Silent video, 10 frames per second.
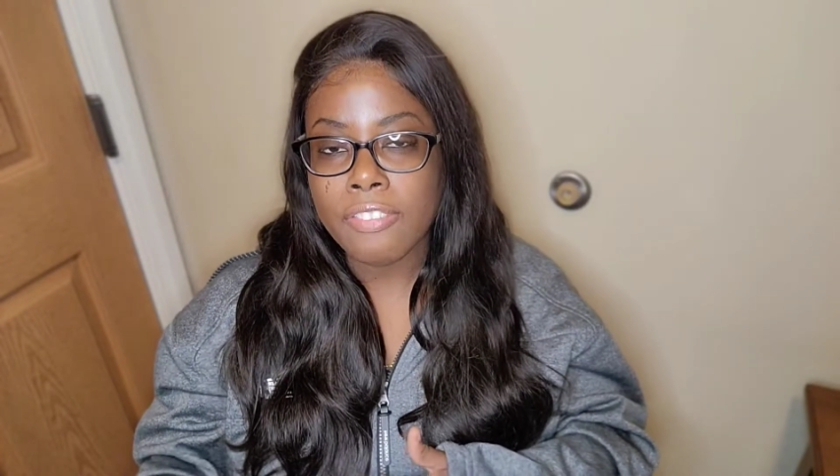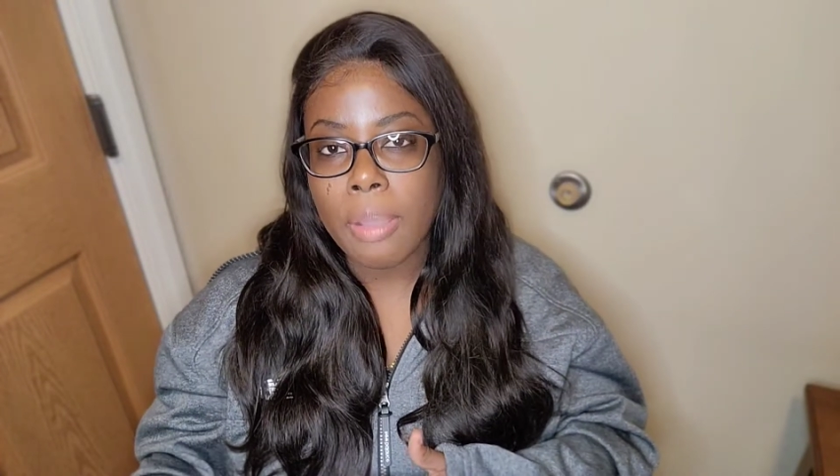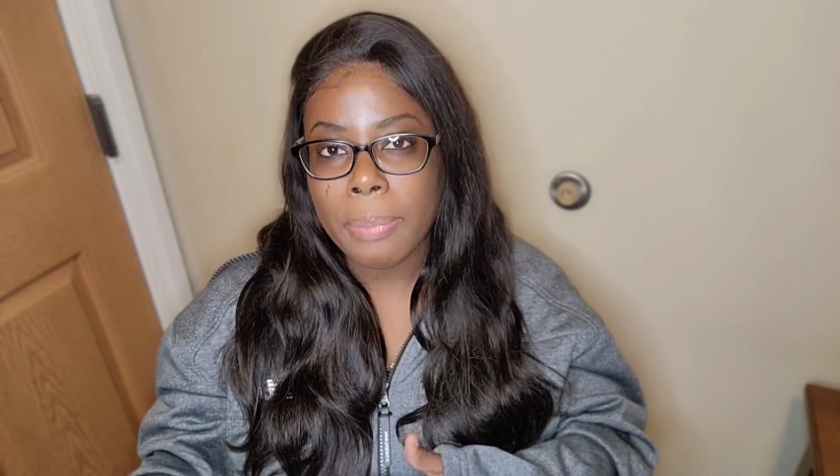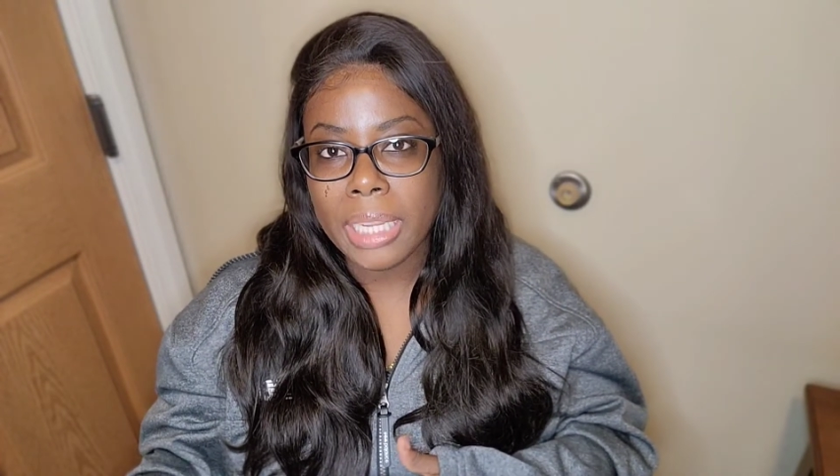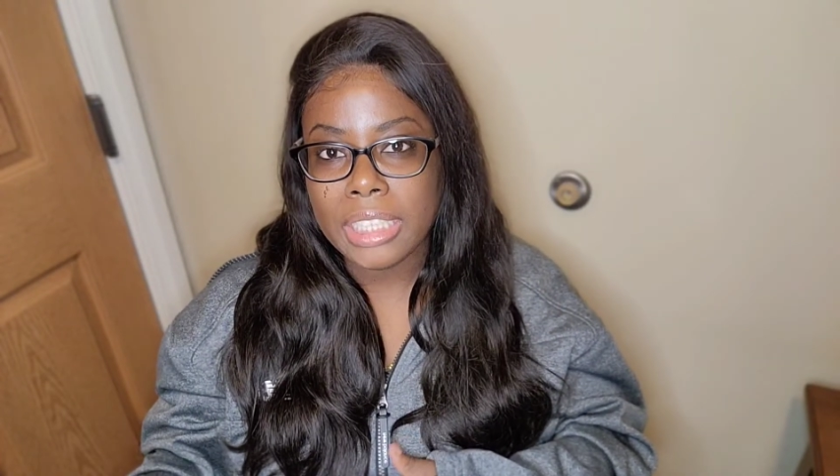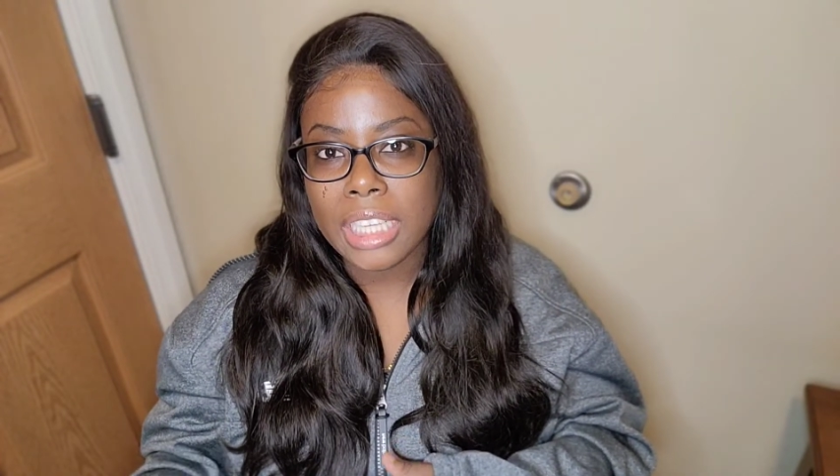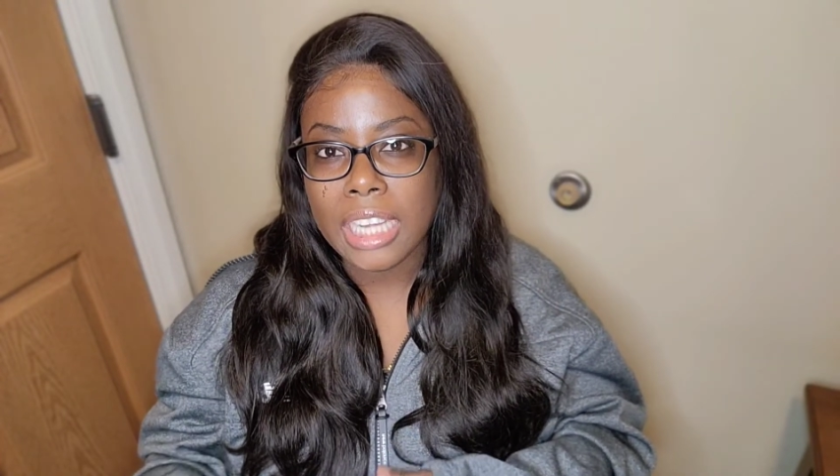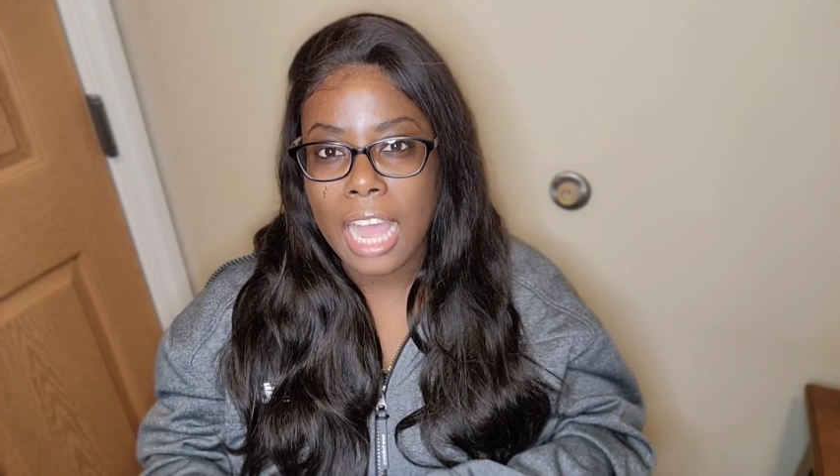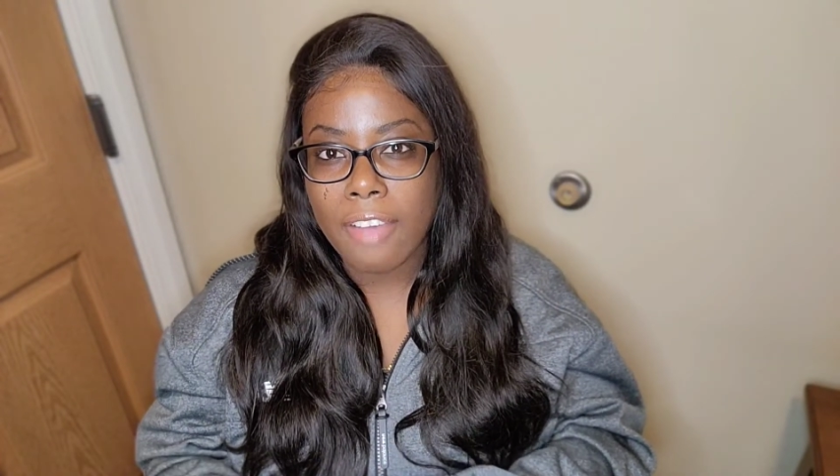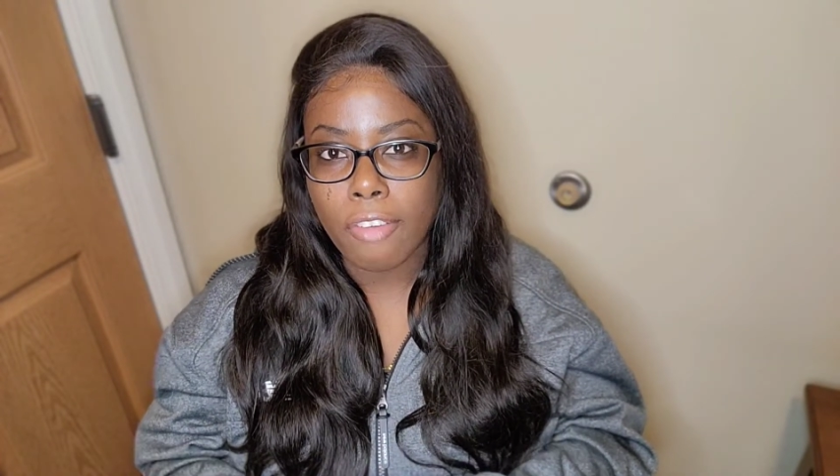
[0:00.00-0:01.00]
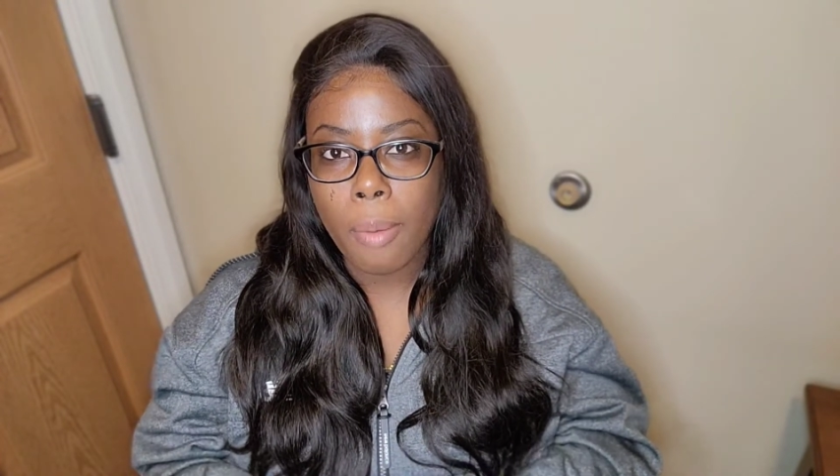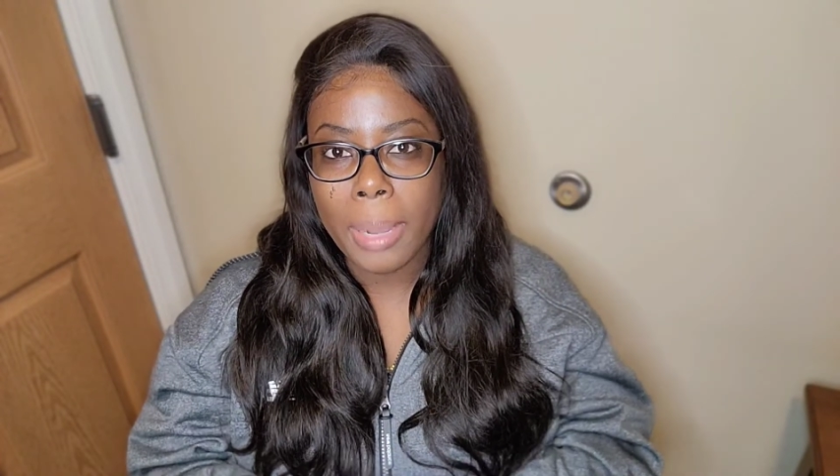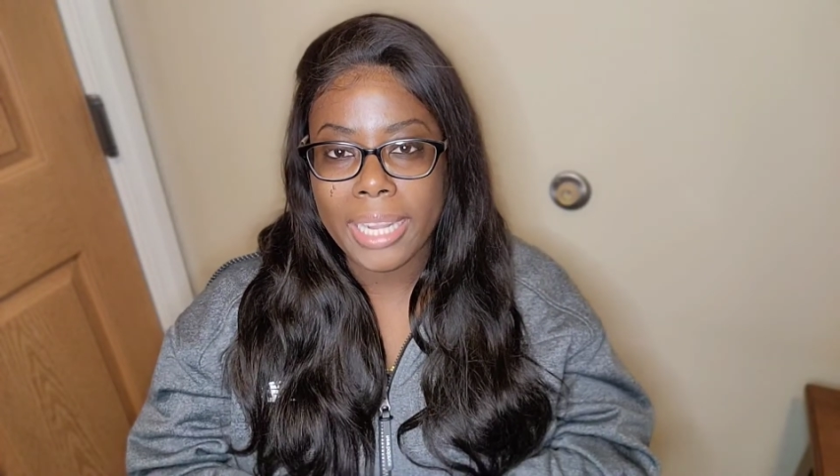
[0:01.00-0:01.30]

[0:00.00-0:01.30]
a patient have command